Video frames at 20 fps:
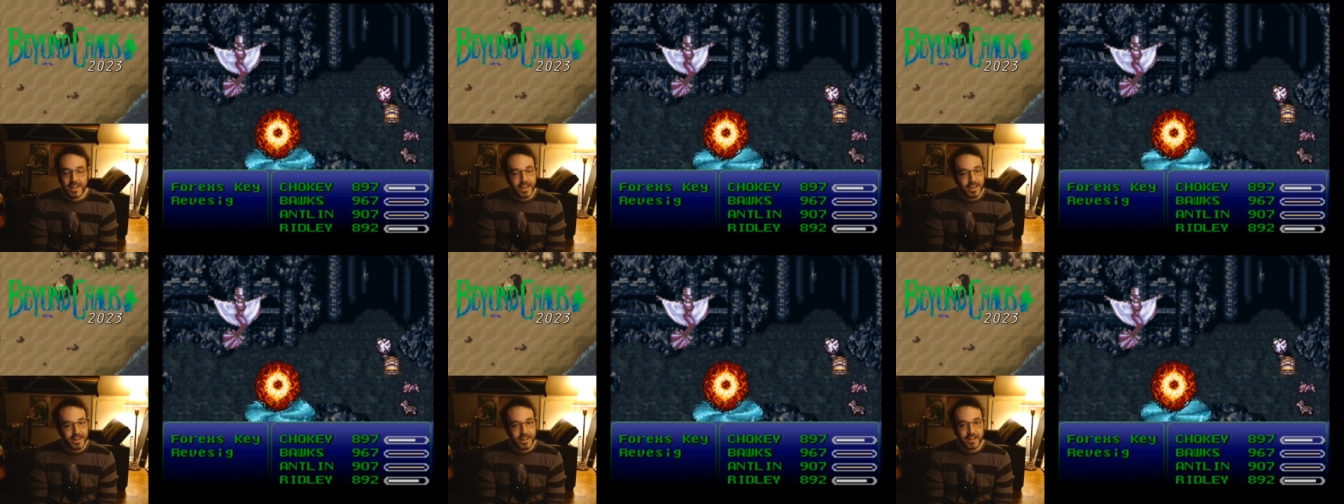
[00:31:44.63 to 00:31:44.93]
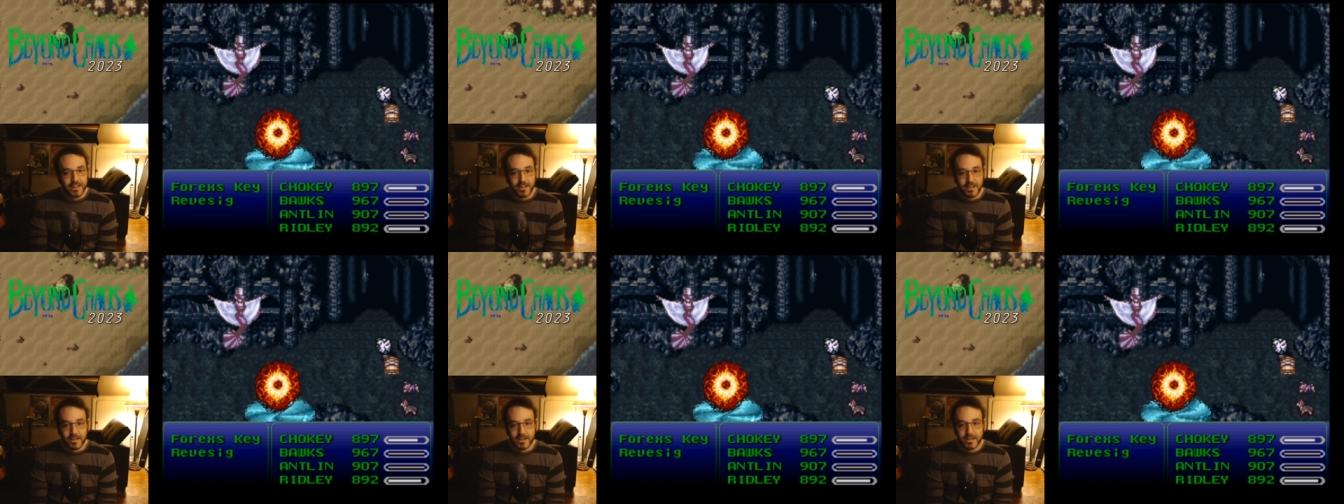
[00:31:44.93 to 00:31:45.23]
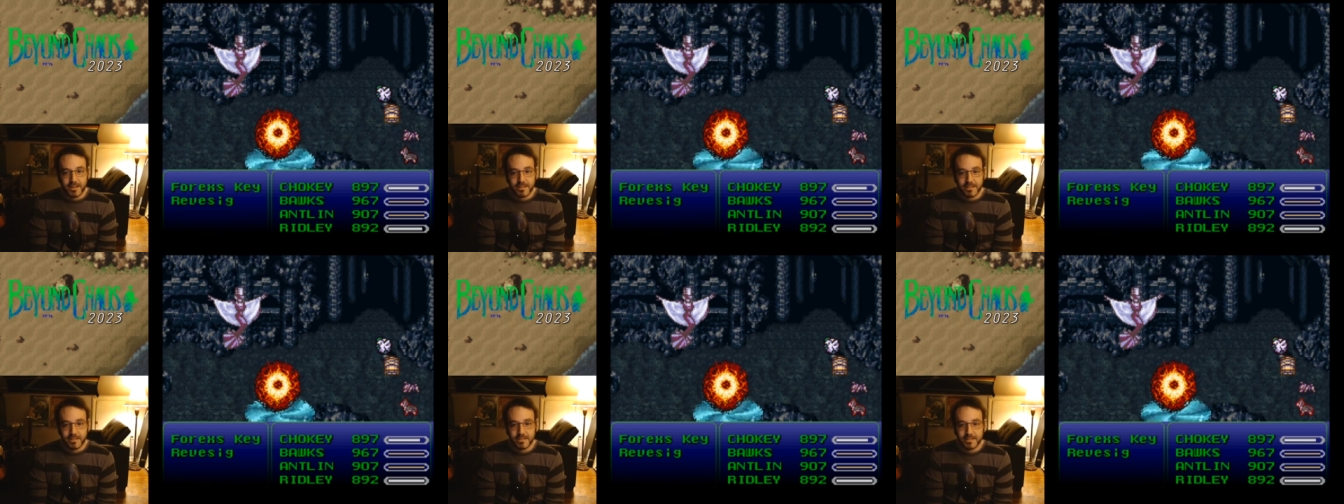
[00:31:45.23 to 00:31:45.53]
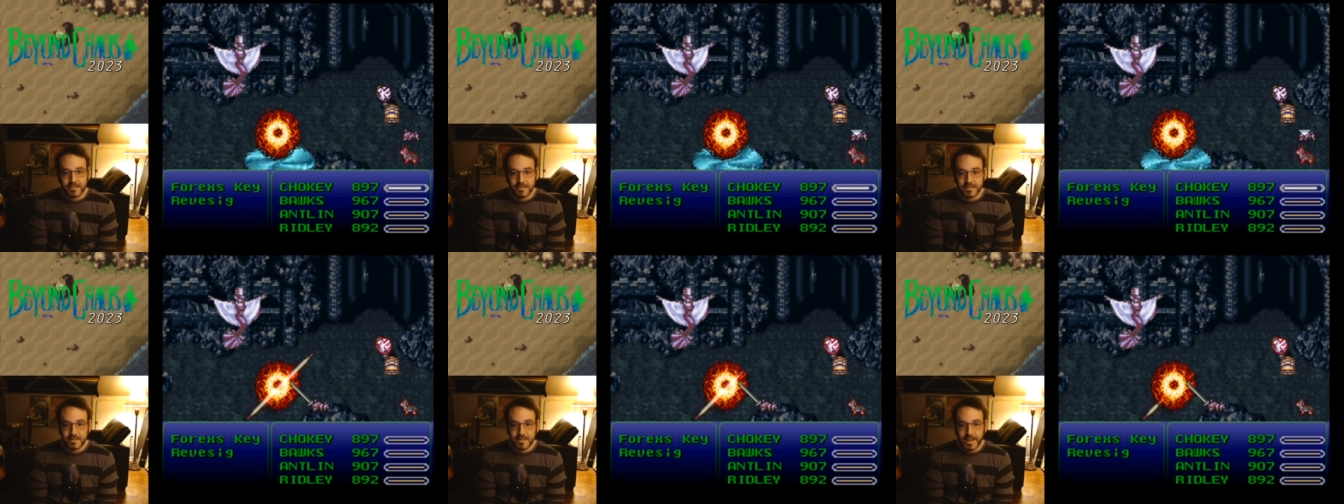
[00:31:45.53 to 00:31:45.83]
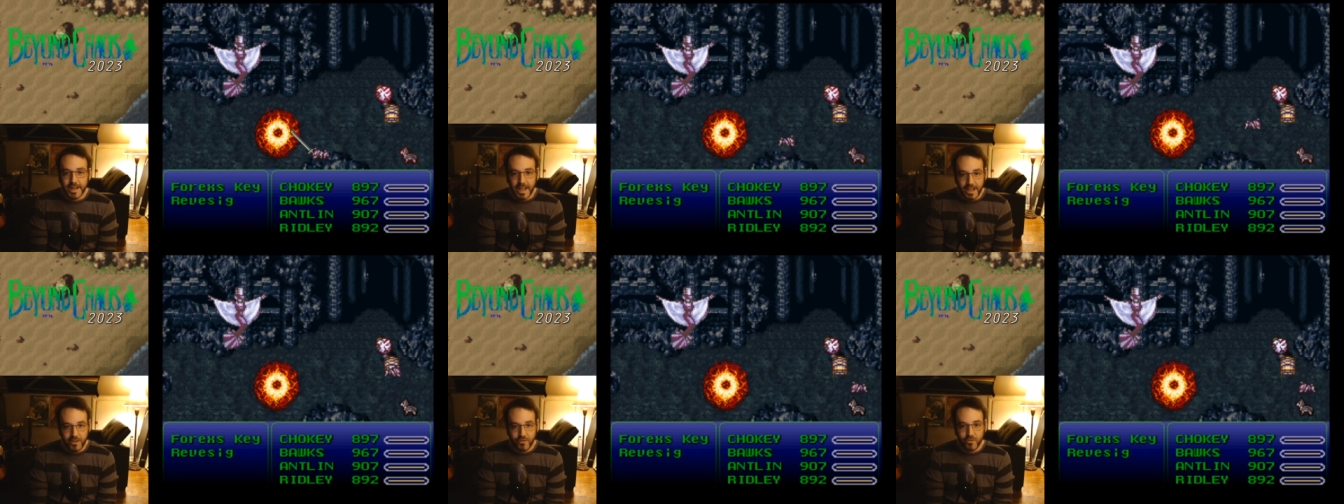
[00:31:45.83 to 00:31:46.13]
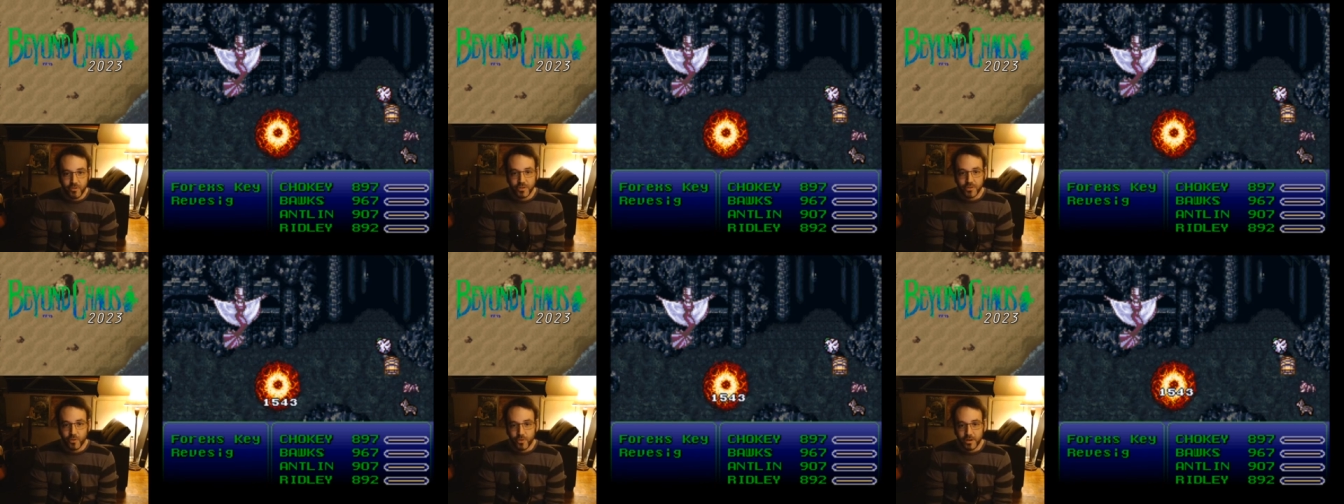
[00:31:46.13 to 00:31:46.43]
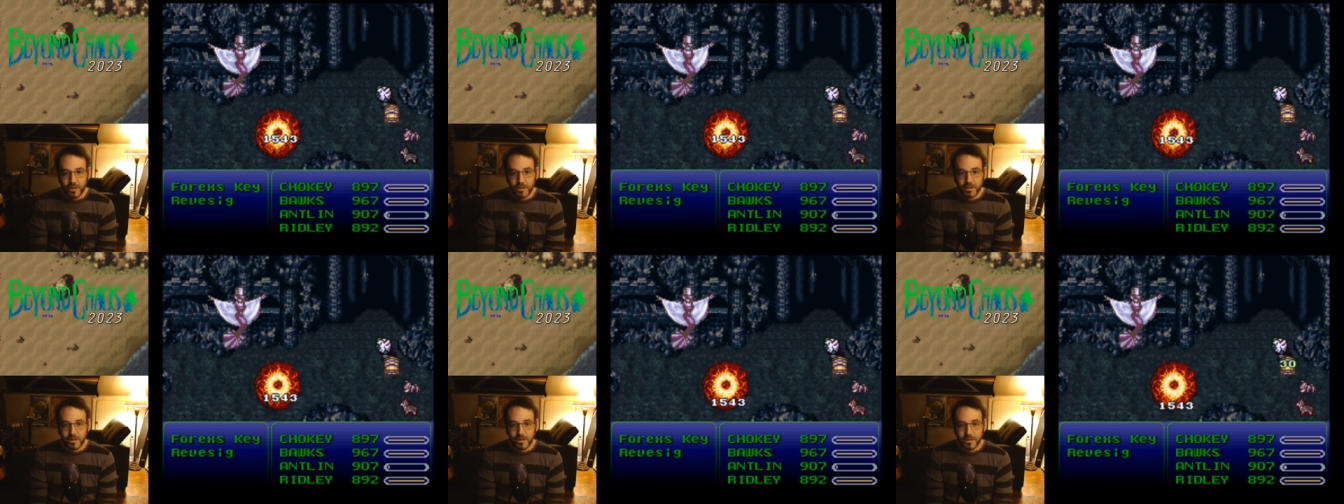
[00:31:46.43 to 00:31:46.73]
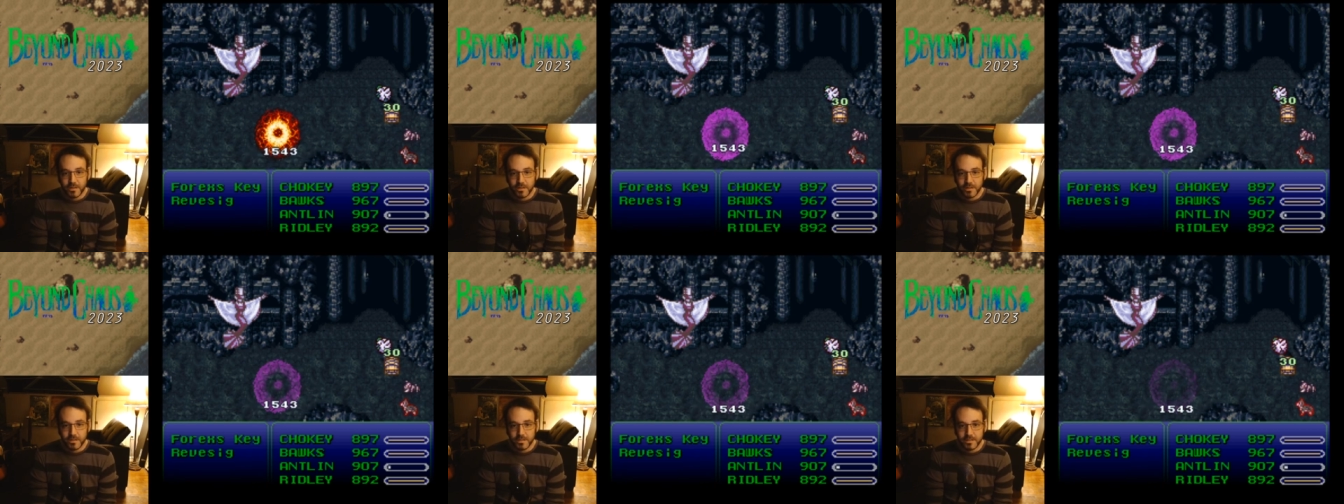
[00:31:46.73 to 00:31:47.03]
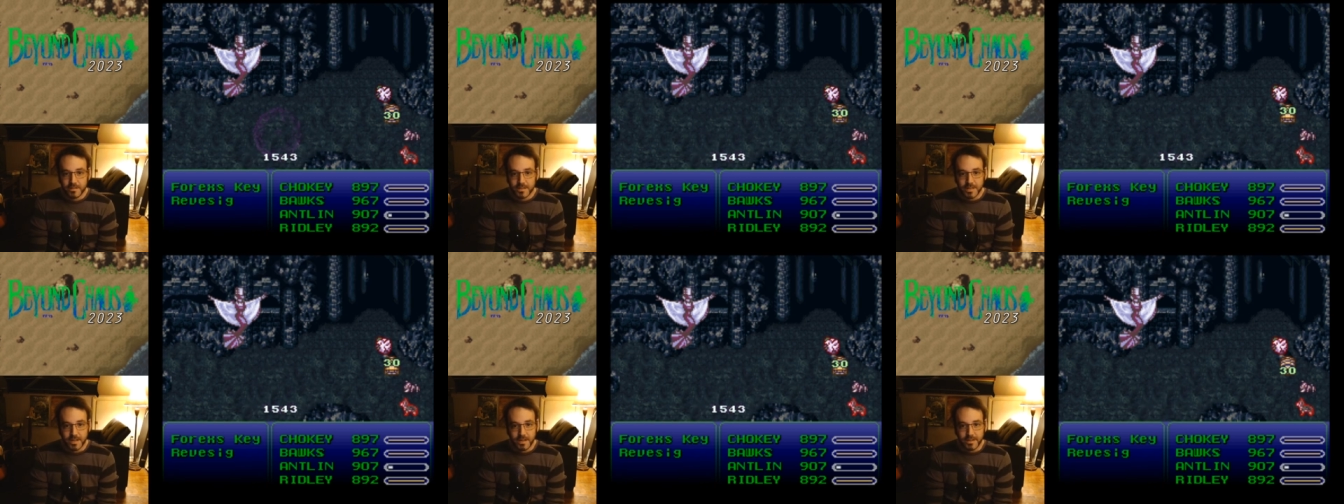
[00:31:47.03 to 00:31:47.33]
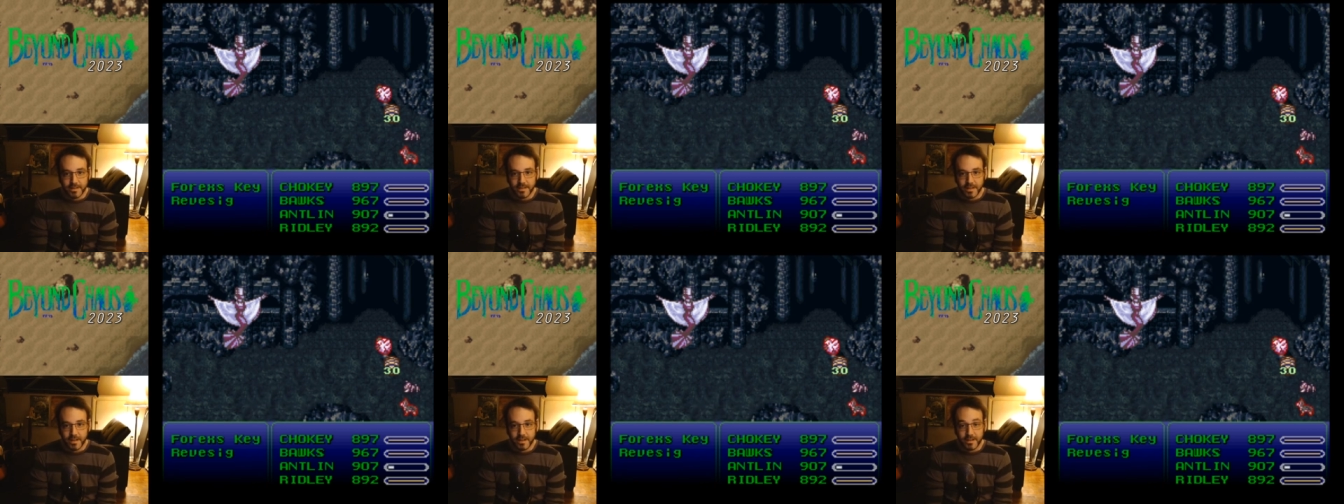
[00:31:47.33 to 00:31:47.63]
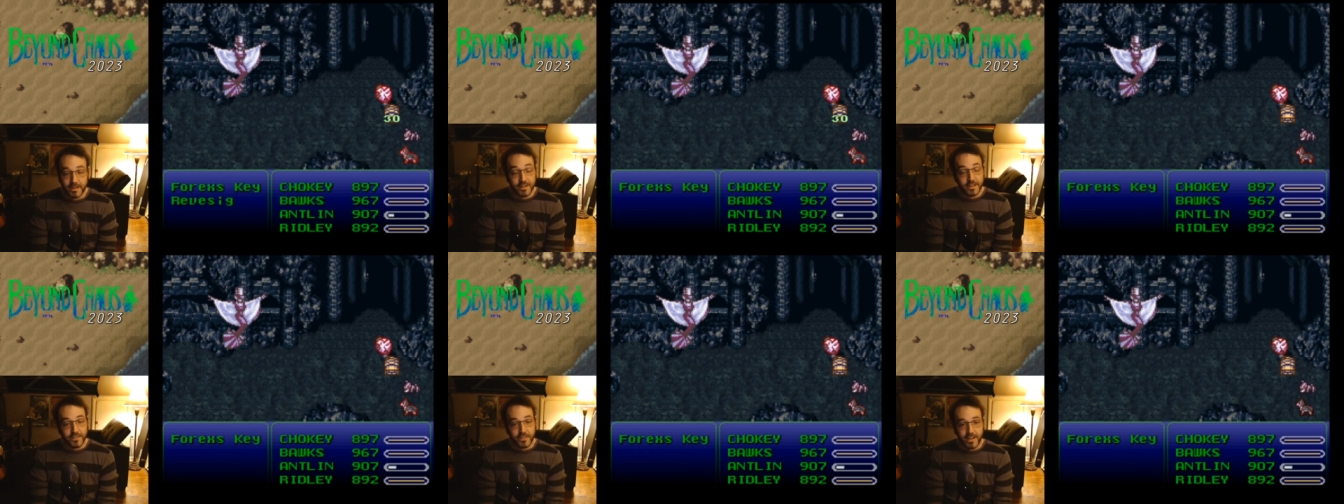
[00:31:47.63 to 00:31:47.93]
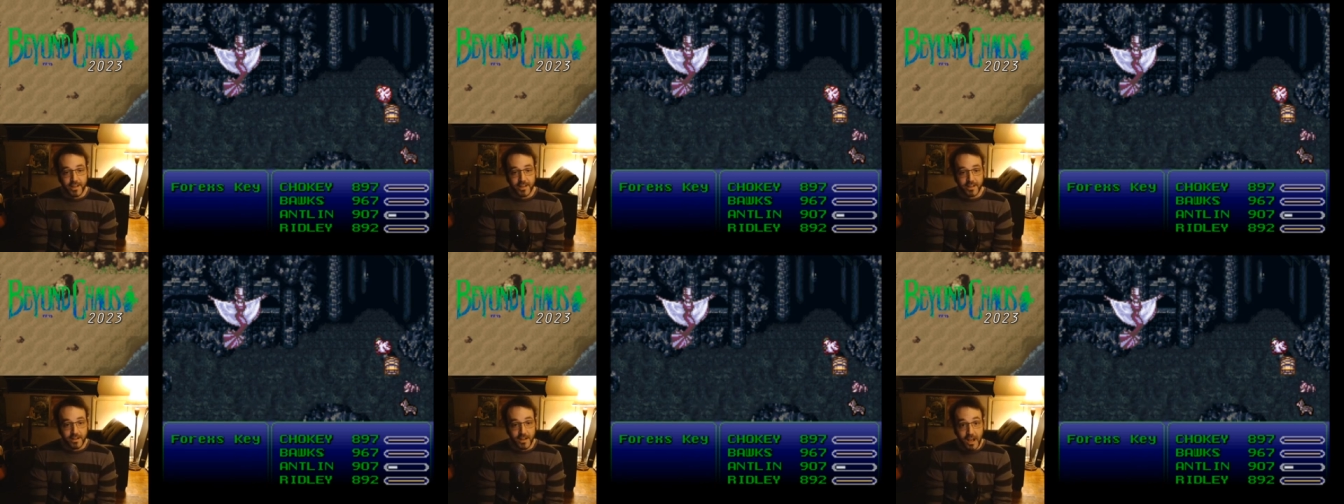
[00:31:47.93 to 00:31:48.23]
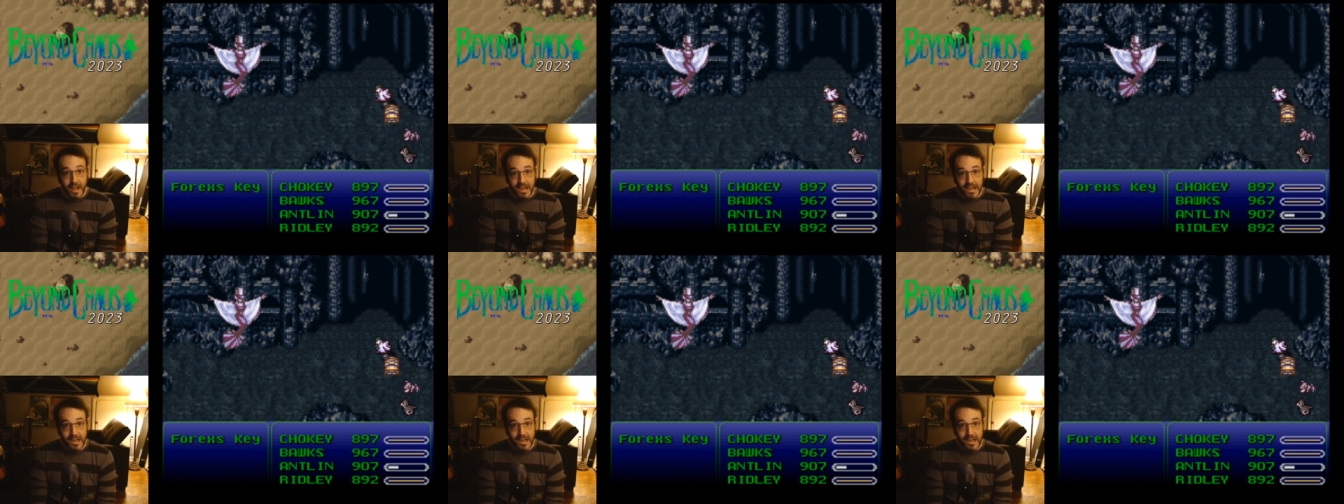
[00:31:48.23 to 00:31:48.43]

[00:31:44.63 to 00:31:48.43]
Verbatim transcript: Can't Antlion it. Can retort it. It's not dead. It is dead.